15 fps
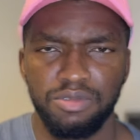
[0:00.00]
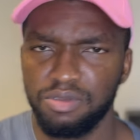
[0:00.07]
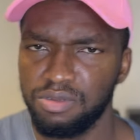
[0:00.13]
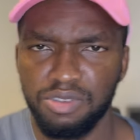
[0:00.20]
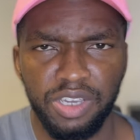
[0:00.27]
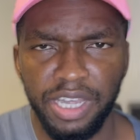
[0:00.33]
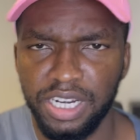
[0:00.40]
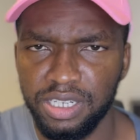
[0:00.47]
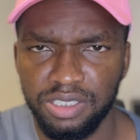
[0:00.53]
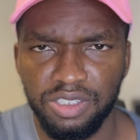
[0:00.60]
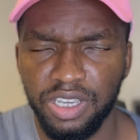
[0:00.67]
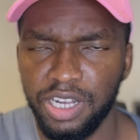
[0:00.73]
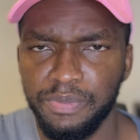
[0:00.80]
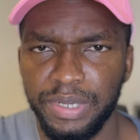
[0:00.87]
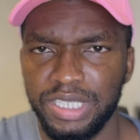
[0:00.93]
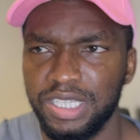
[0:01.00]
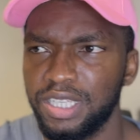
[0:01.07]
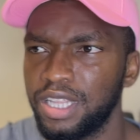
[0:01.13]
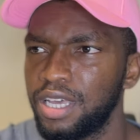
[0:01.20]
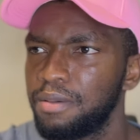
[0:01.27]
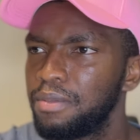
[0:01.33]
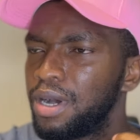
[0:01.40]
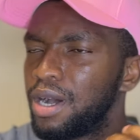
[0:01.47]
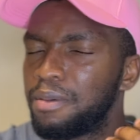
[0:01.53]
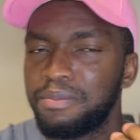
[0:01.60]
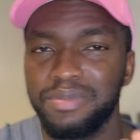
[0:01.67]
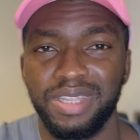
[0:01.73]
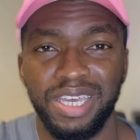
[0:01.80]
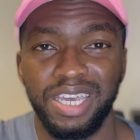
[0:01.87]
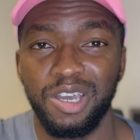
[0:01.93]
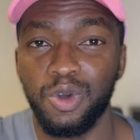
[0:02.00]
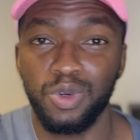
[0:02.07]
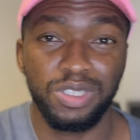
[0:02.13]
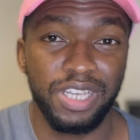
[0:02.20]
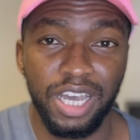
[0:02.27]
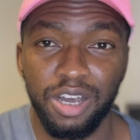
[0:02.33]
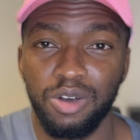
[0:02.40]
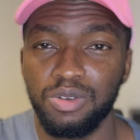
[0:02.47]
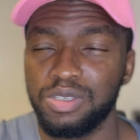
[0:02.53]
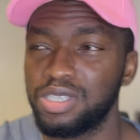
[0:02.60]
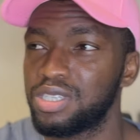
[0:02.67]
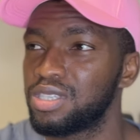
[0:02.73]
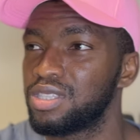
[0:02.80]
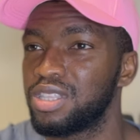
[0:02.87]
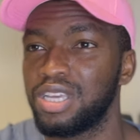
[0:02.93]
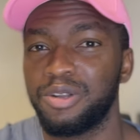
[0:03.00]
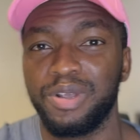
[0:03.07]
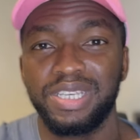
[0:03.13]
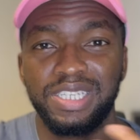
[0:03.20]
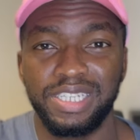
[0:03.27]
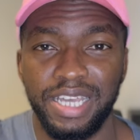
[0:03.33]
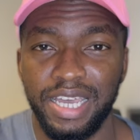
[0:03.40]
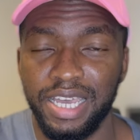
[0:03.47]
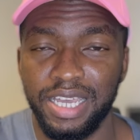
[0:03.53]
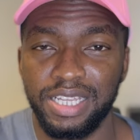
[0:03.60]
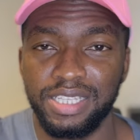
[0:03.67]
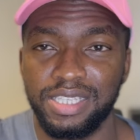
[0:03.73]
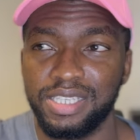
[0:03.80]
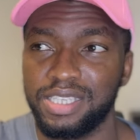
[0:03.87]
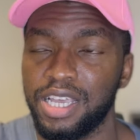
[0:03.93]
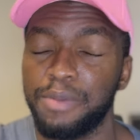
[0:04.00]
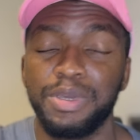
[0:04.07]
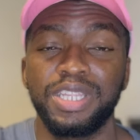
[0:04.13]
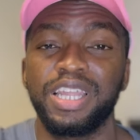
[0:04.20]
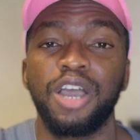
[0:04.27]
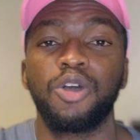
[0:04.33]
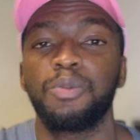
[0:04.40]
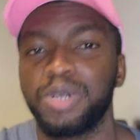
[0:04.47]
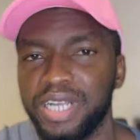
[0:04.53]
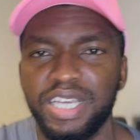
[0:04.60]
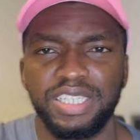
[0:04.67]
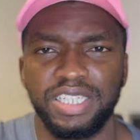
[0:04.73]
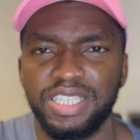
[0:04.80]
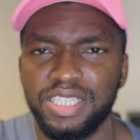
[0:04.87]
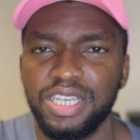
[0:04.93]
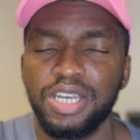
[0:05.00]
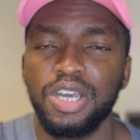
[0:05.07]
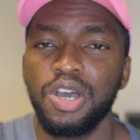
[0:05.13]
you can mention them, the hotels, the residents, I mean, the accommodations,